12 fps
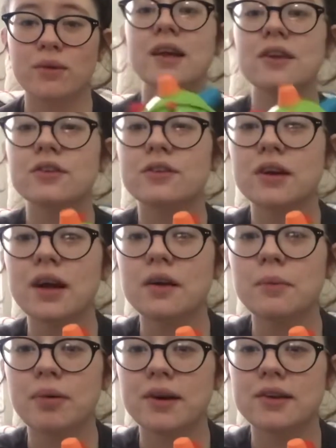He's learned how to
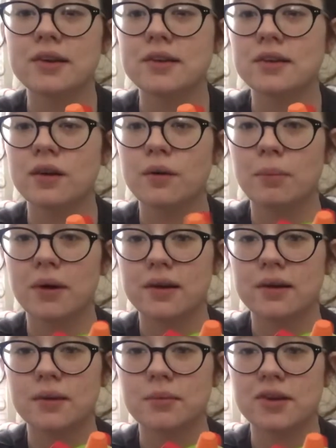press this little button
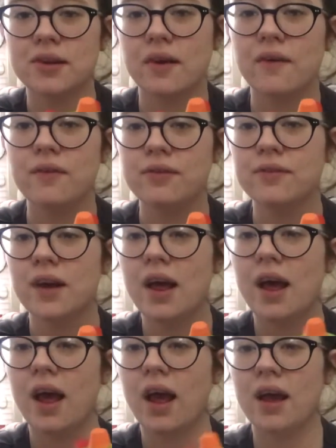himself,
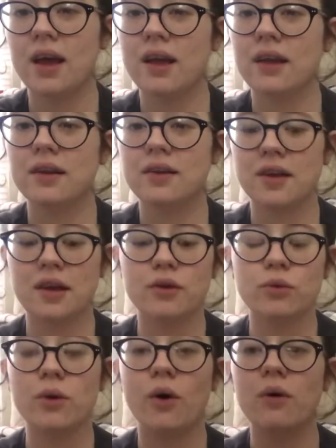and he
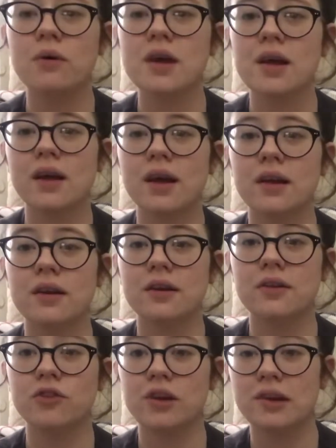will hold it and
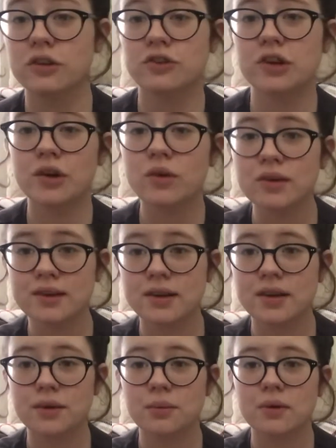it just jiggles, and
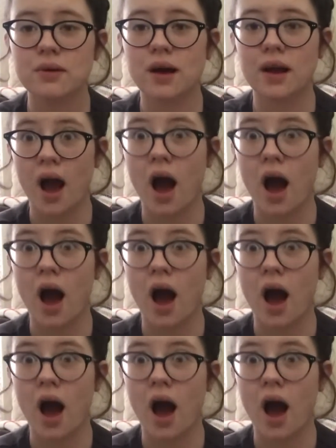he will, like,